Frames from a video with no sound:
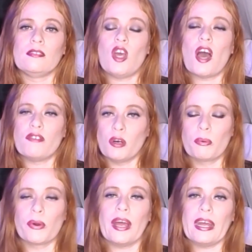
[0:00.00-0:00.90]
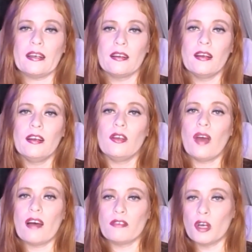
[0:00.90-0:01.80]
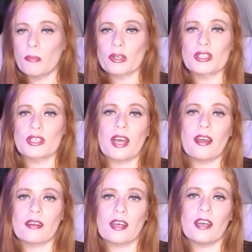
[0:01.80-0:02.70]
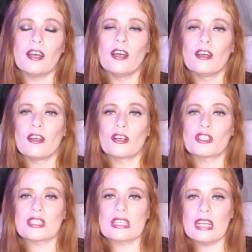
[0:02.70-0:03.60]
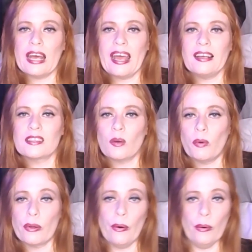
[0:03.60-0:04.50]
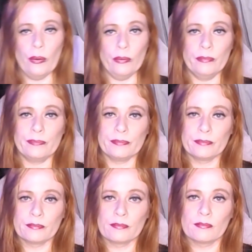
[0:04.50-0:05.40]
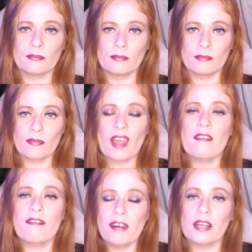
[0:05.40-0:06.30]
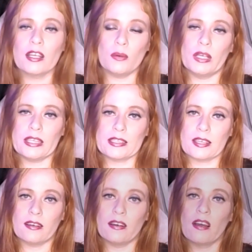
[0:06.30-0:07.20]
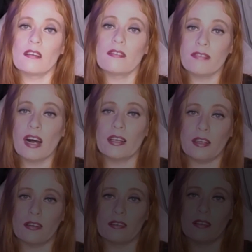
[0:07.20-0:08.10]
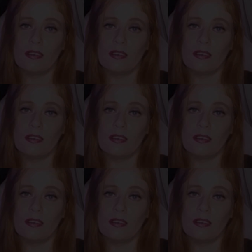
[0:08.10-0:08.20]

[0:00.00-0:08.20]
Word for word: You have no brain, you have no personality, you're just legs with a hole. Fuck you, Alyssa. Fuck you.